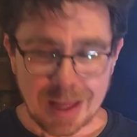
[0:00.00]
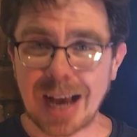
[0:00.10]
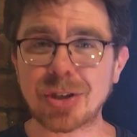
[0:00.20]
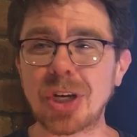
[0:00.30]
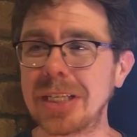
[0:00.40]

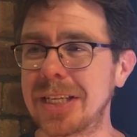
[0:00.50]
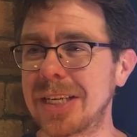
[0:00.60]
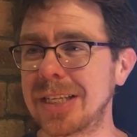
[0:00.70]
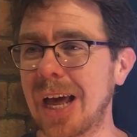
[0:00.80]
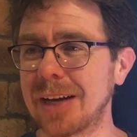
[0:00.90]
That's
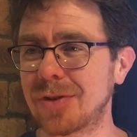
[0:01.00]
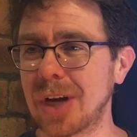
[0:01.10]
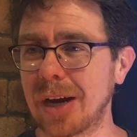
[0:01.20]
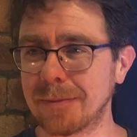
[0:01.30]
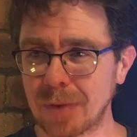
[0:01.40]
Jesus'
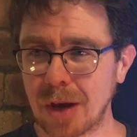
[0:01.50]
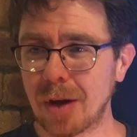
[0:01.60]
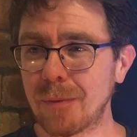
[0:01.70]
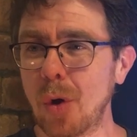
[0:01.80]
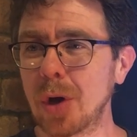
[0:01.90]
lifestyle.
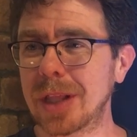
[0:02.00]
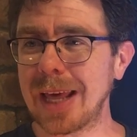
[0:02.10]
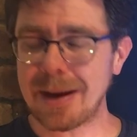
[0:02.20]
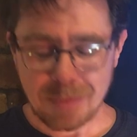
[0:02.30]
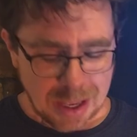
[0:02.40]

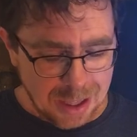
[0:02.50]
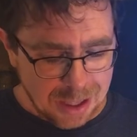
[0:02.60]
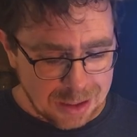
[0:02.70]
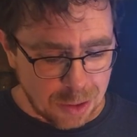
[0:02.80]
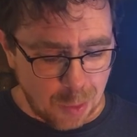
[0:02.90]
Fourthly,
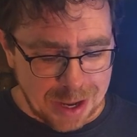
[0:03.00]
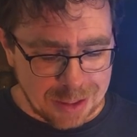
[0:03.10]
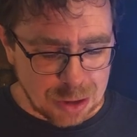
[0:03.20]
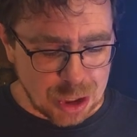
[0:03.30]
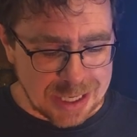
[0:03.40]
the way
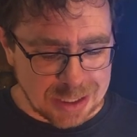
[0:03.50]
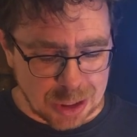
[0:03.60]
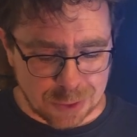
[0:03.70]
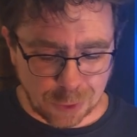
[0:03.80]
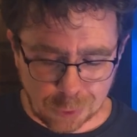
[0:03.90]
that
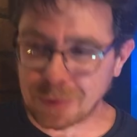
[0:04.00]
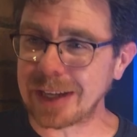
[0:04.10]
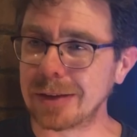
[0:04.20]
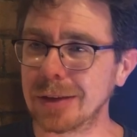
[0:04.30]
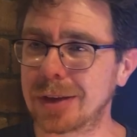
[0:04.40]
Jesus
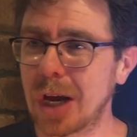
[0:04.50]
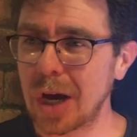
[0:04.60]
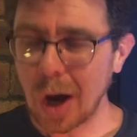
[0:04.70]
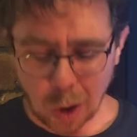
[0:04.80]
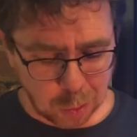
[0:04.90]
fulfilled
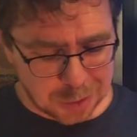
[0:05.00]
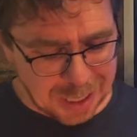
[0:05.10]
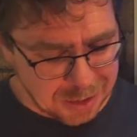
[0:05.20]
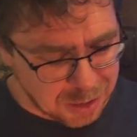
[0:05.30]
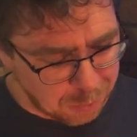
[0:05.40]
Old
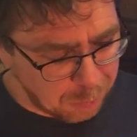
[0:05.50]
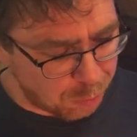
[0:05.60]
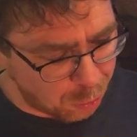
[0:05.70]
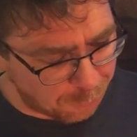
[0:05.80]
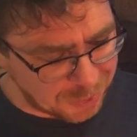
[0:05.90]
Testament
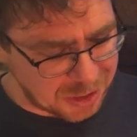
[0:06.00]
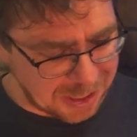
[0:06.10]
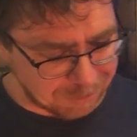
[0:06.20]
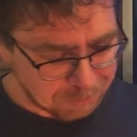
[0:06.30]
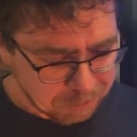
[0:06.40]

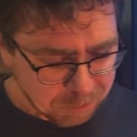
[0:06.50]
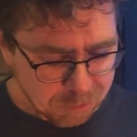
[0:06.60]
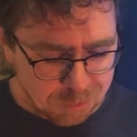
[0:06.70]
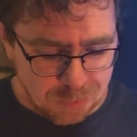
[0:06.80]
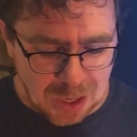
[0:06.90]
prophecy.
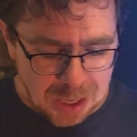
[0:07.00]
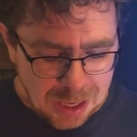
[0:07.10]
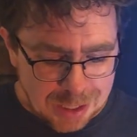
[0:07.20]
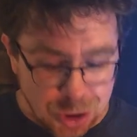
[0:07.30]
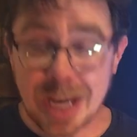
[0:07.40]

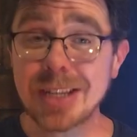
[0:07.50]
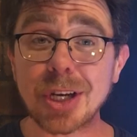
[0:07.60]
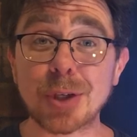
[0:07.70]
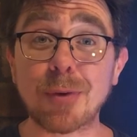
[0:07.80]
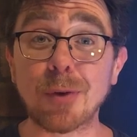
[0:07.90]

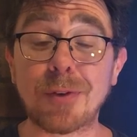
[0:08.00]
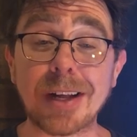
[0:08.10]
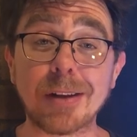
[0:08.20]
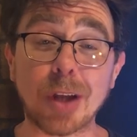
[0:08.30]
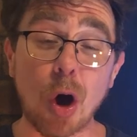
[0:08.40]
Jesus
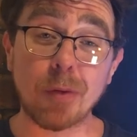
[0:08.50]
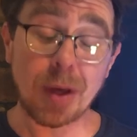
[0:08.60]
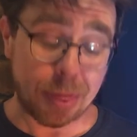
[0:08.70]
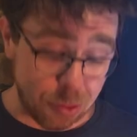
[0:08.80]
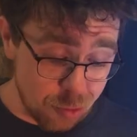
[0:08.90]
fulfilled over
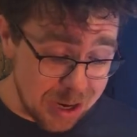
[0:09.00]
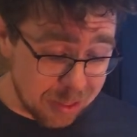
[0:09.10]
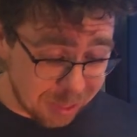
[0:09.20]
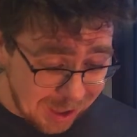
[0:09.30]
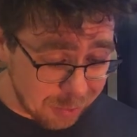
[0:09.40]

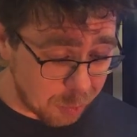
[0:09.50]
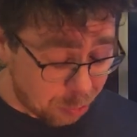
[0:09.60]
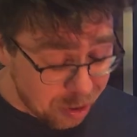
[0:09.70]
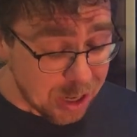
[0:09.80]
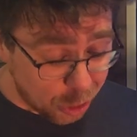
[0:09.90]

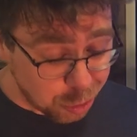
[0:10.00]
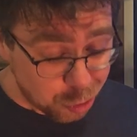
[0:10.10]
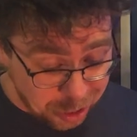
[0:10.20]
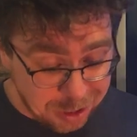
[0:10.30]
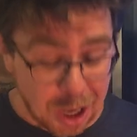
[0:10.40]

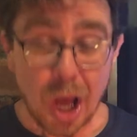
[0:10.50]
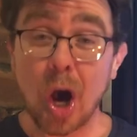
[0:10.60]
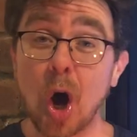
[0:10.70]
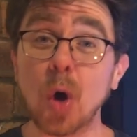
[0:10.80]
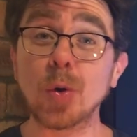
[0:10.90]
300
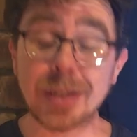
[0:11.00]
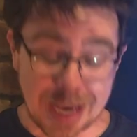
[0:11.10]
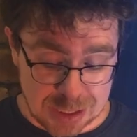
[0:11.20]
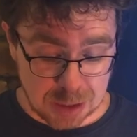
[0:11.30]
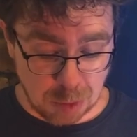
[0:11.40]
Old
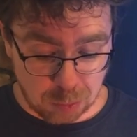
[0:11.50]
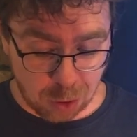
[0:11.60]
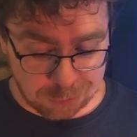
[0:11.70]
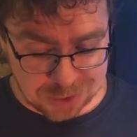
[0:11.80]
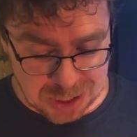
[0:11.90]
Testament
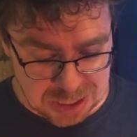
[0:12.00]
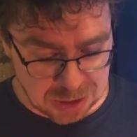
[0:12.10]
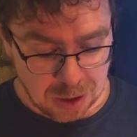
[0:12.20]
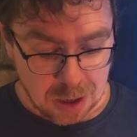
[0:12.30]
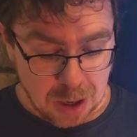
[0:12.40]

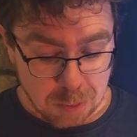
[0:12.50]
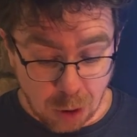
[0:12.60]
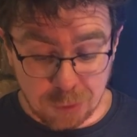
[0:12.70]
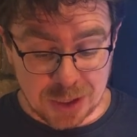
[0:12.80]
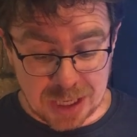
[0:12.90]
prophecies,
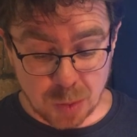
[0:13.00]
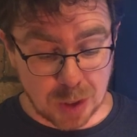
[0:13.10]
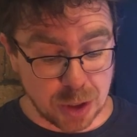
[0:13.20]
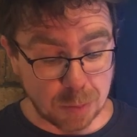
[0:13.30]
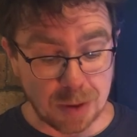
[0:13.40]
prophecies
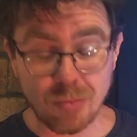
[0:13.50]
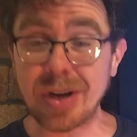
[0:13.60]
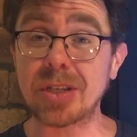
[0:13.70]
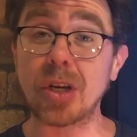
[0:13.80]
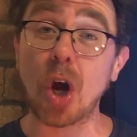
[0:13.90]
which had been
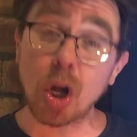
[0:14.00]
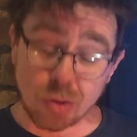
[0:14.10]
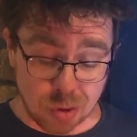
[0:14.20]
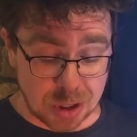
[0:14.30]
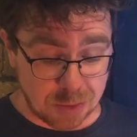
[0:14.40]
written
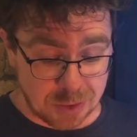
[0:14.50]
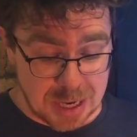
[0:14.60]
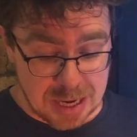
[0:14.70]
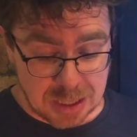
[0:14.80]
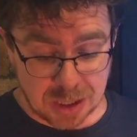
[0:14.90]
hundreds of
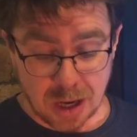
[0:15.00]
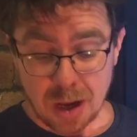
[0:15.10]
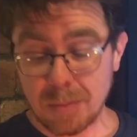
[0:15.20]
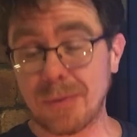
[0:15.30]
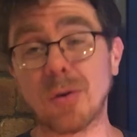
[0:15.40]
years
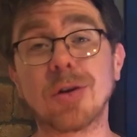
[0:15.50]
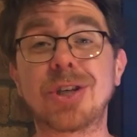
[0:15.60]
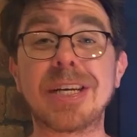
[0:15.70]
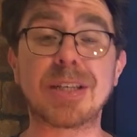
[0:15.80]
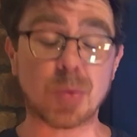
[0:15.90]
before
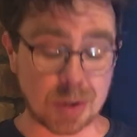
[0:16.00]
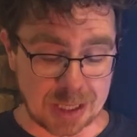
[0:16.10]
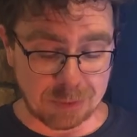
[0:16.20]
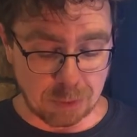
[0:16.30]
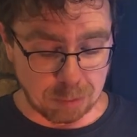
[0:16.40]
Jesus was
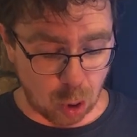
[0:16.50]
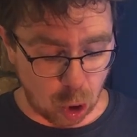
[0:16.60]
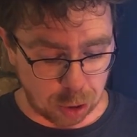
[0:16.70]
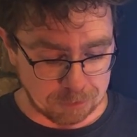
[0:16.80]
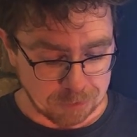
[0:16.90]
even
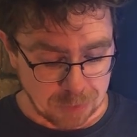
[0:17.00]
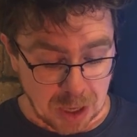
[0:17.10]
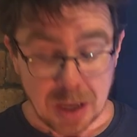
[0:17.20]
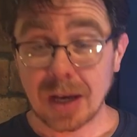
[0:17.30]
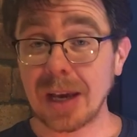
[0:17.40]
born.
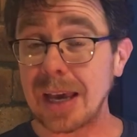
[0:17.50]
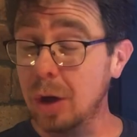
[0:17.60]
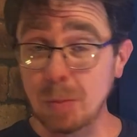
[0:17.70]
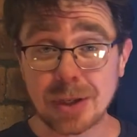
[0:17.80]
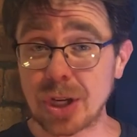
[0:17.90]
It
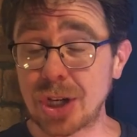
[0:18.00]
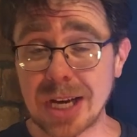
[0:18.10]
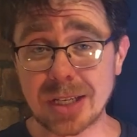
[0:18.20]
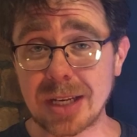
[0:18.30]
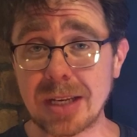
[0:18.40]
could be
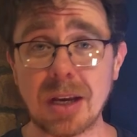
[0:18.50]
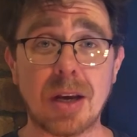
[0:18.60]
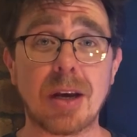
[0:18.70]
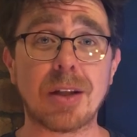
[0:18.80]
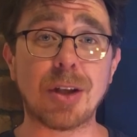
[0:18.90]
suggested
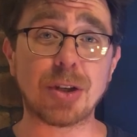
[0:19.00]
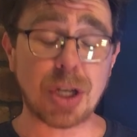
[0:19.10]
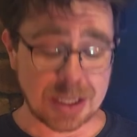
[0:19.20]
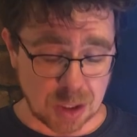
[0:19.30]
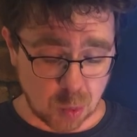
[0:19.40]
that
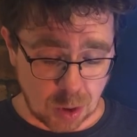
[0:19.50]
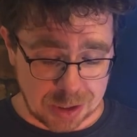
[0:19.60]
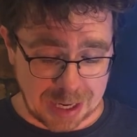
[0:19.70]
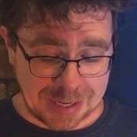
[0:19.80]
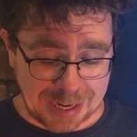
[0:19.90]
Jesus
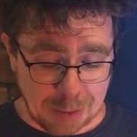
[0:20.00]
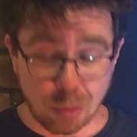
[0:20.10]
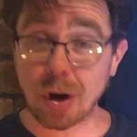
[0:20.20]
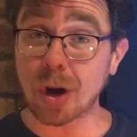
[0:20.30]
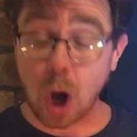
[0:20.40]
was an
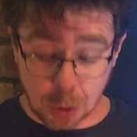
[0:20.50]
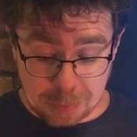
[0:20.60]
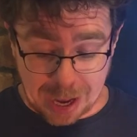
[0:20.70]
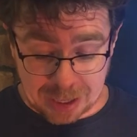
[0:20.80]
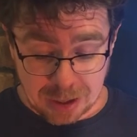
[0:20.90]
elaborate con
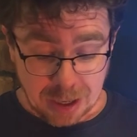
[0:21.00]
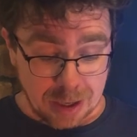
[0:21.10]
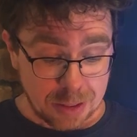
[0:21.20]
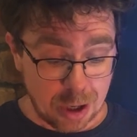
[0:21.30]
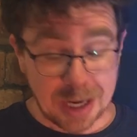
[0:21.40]
man,
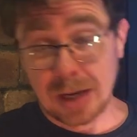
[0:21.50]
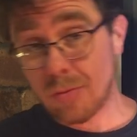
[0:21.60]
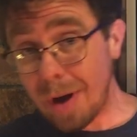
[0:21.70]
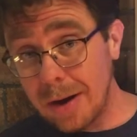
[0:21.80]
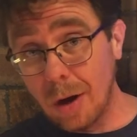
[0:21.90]
that he'd
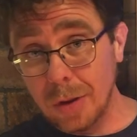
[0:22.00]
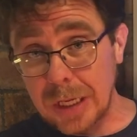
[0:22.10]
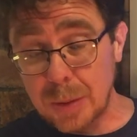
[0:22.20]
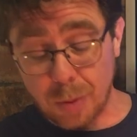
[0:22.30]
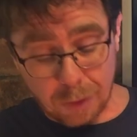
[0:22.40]
read all
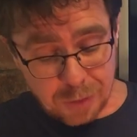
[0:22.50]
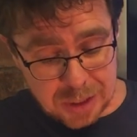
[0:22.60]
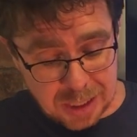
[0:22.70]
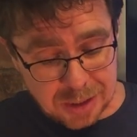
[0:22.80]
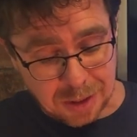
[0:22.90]
these
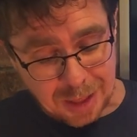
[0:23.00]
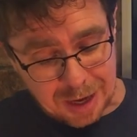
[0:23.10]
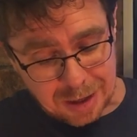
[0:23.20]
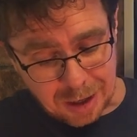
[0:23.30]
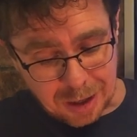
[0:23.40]
prophecies and
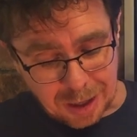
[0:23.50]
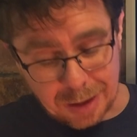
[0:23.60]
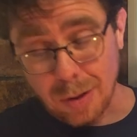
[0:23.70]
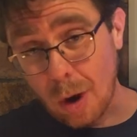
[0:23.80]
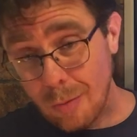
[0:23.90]
then he
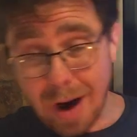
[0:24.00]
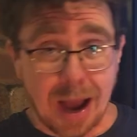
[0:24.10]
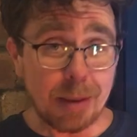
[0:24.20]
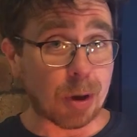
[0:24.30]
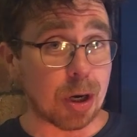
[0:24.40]
thought,
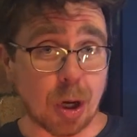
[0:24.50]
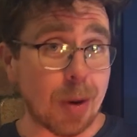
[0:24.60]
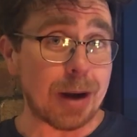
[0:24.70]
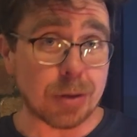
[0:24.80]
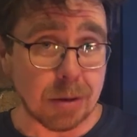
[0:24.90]
right, I'm going to go
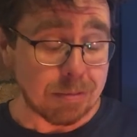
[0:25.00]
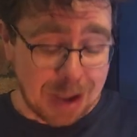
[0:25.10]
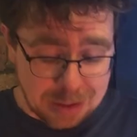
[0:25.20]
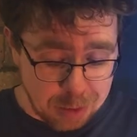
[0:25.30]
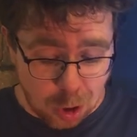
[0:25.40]
out and
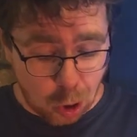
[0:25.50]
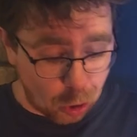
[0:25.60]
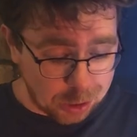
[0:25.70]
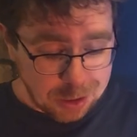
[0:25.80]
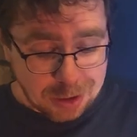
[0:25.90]
make them
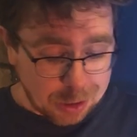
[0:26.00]
all